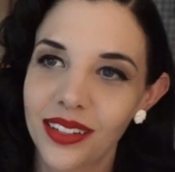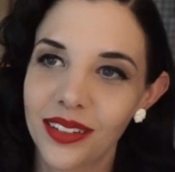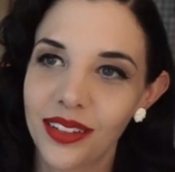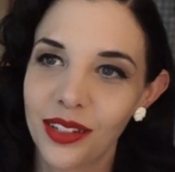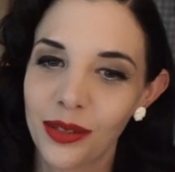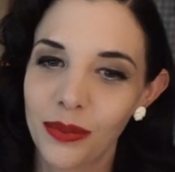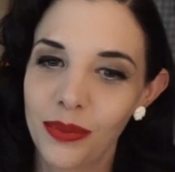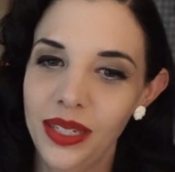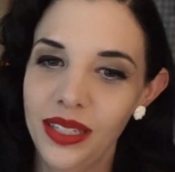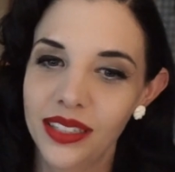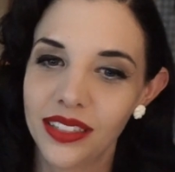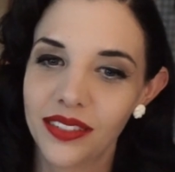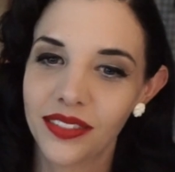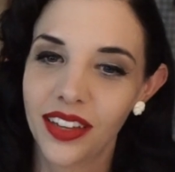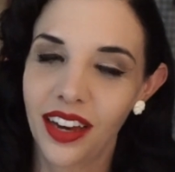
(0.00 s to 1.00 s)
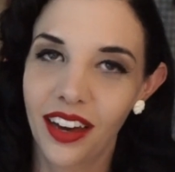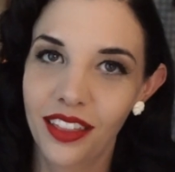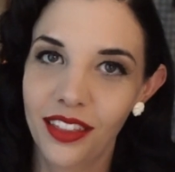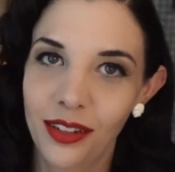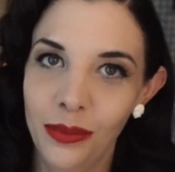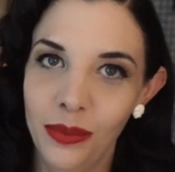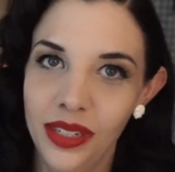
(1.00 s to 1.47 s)
little piece of
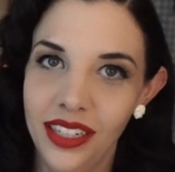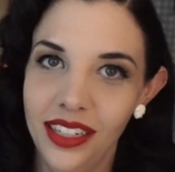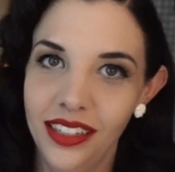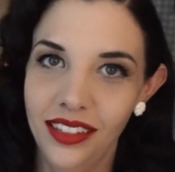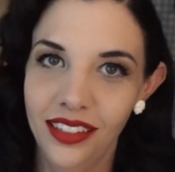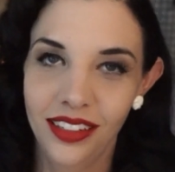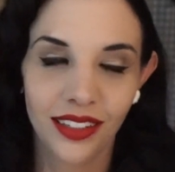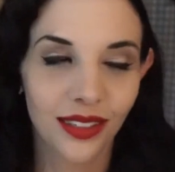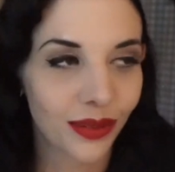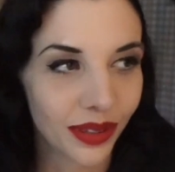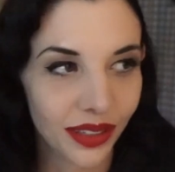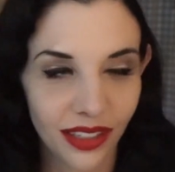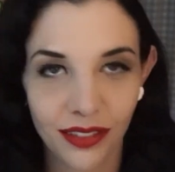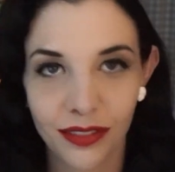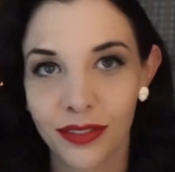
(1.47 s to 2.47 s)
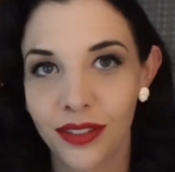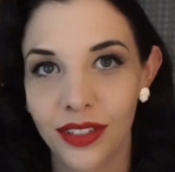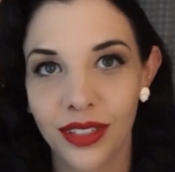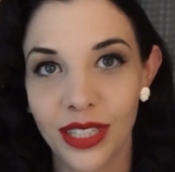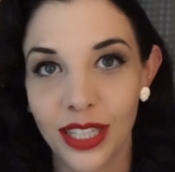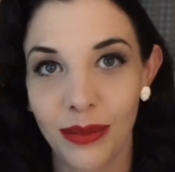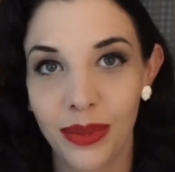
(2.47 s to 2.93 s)
goth in me. We live
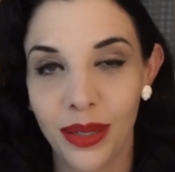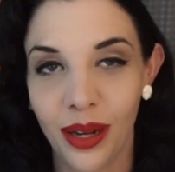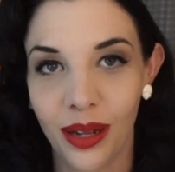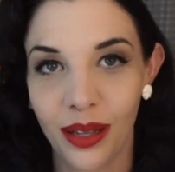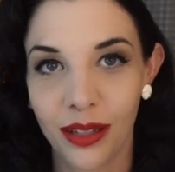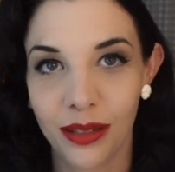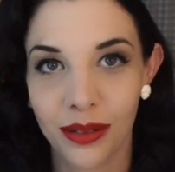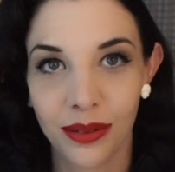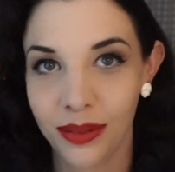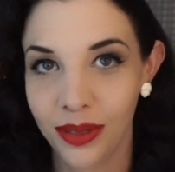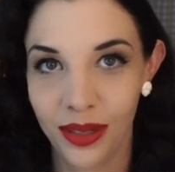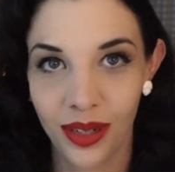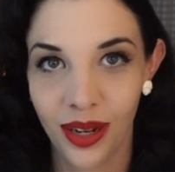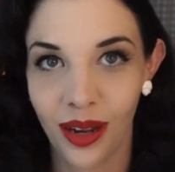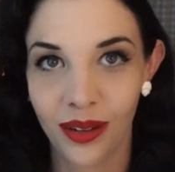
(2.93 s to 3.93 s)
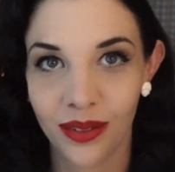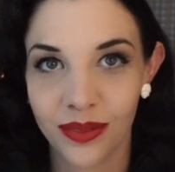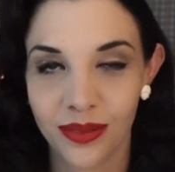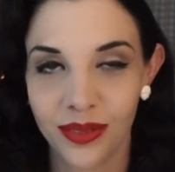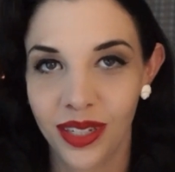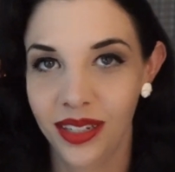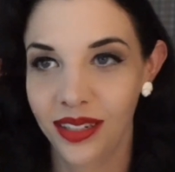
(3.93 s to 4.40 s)
near Sleepy Hollow, you know,
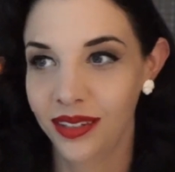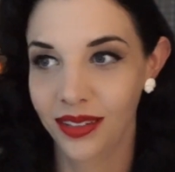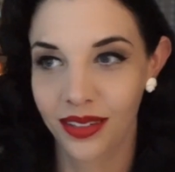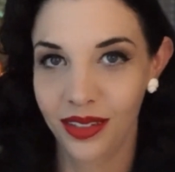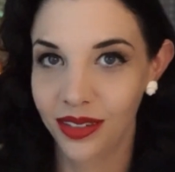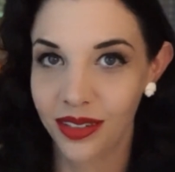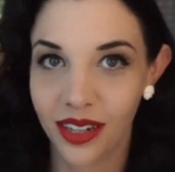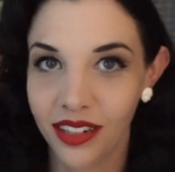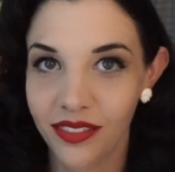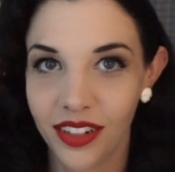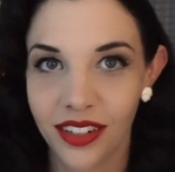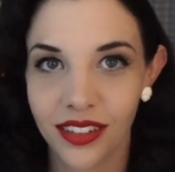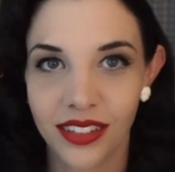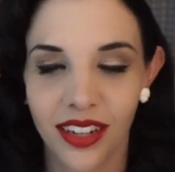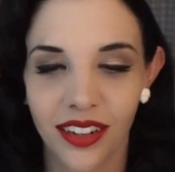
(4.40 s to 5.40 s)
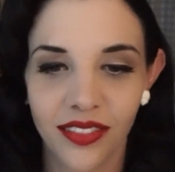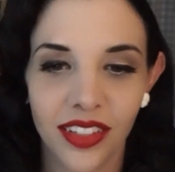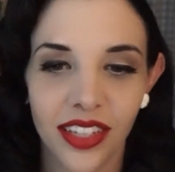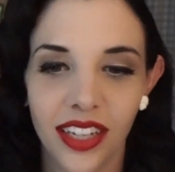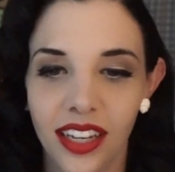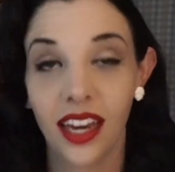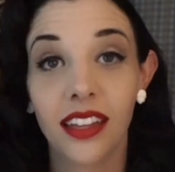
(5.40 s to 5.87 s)
and near a graveyard, so.
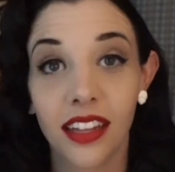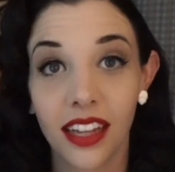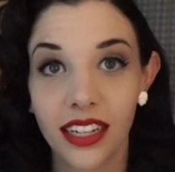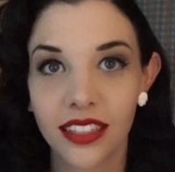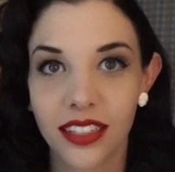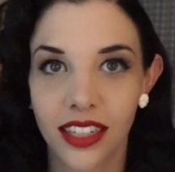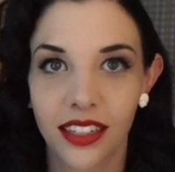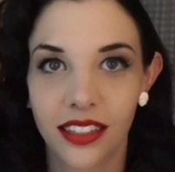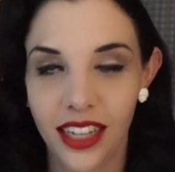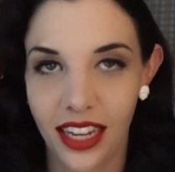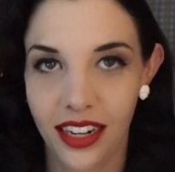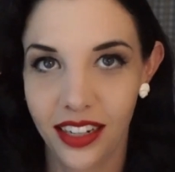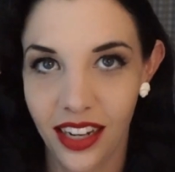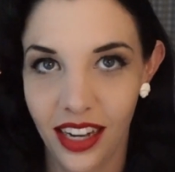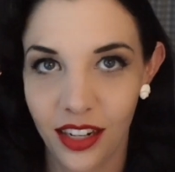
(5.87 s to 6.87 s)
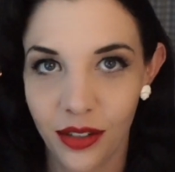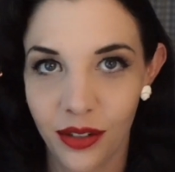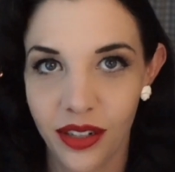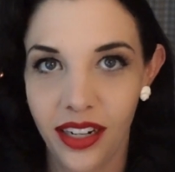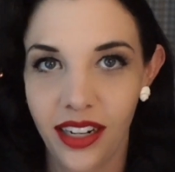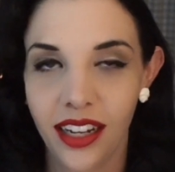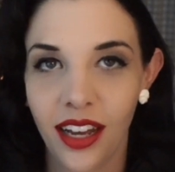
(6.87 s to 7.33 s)
And the last like kind of
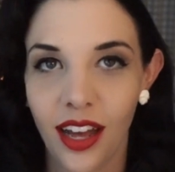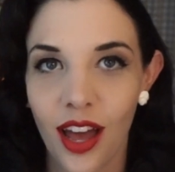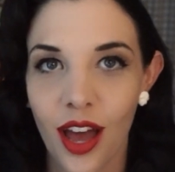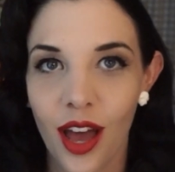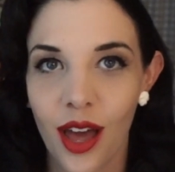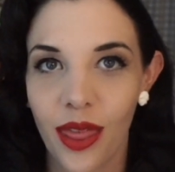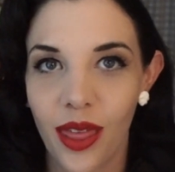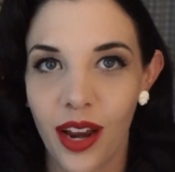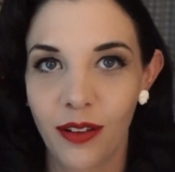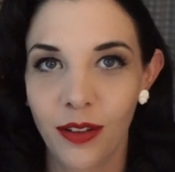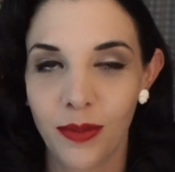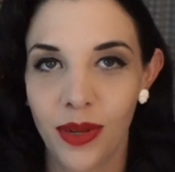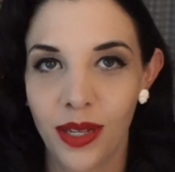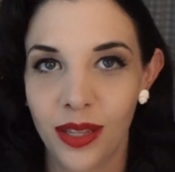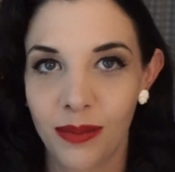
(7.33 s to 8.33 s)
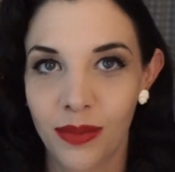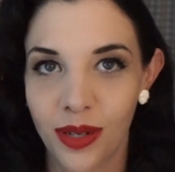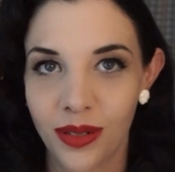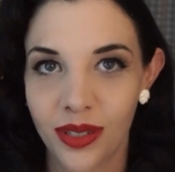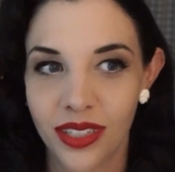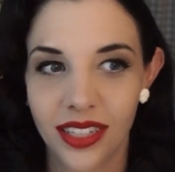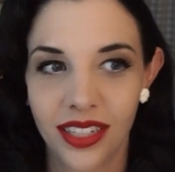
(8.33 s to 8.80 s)
category that I've spent the
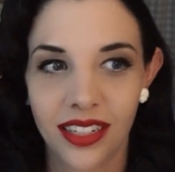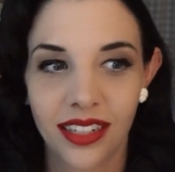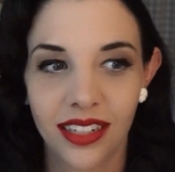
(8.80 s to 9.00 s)
most